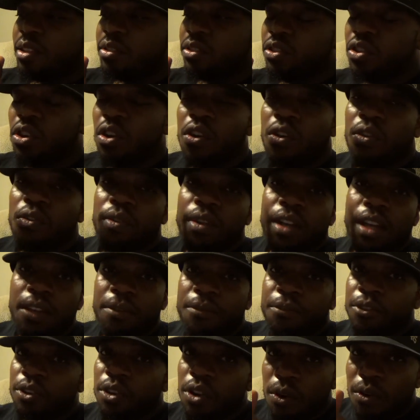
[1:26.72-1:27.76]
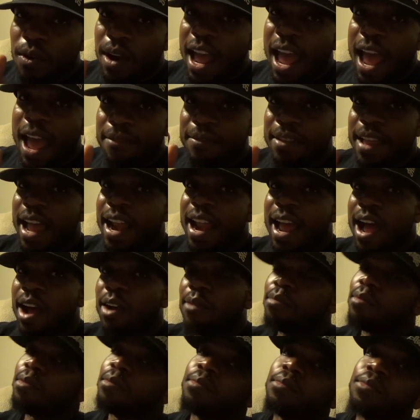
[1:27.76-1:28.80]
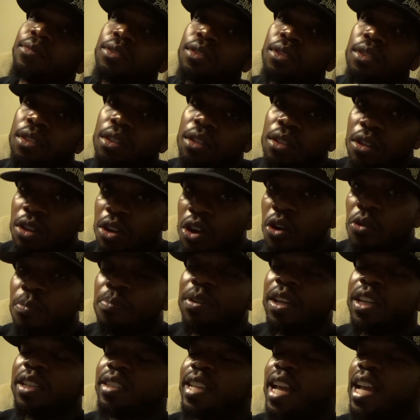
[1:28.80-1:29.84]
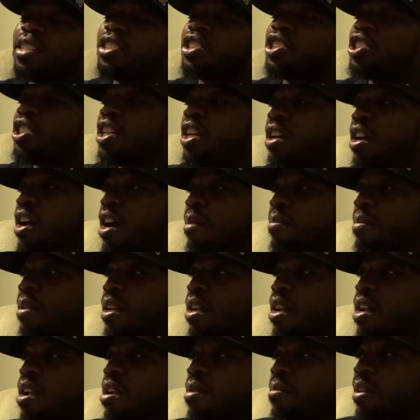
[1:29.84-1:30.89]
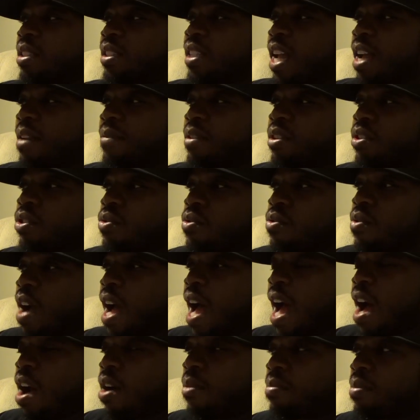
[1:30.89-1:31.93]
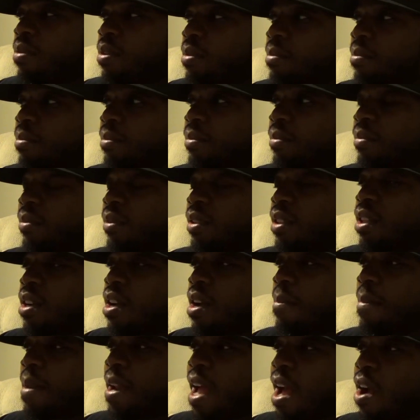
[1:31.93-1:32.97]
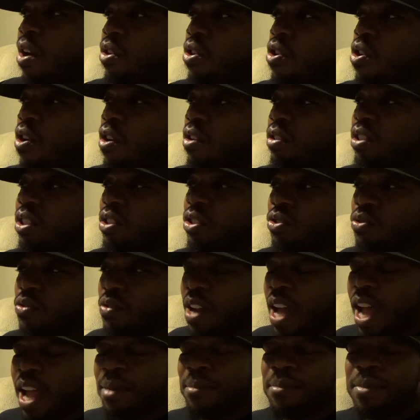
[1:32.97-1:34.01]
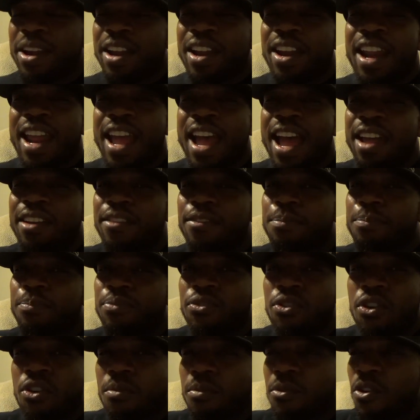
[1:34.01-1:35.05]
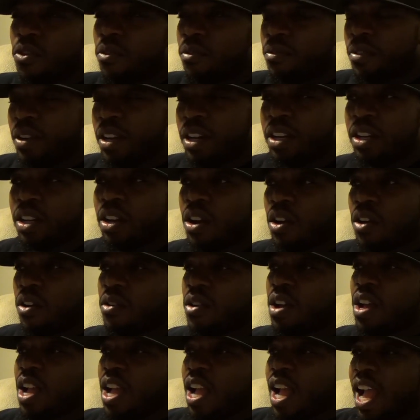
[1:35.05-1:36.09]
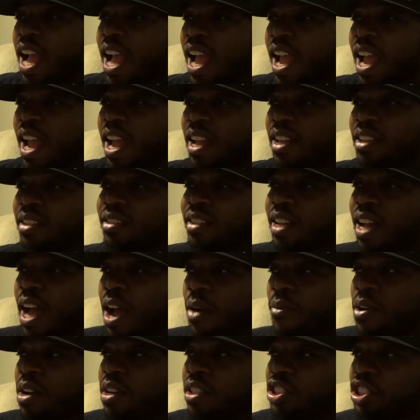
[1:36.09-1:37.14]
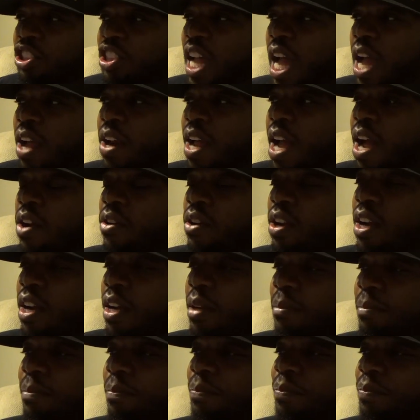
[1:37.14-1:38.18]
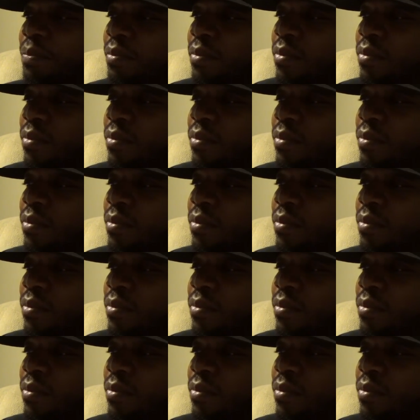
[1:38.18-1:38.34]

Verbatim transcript: So if you don't have that album, go pick that shit up. But they have a new album coming out called The New Nightmare. They had a promo video, and I want to shout out um,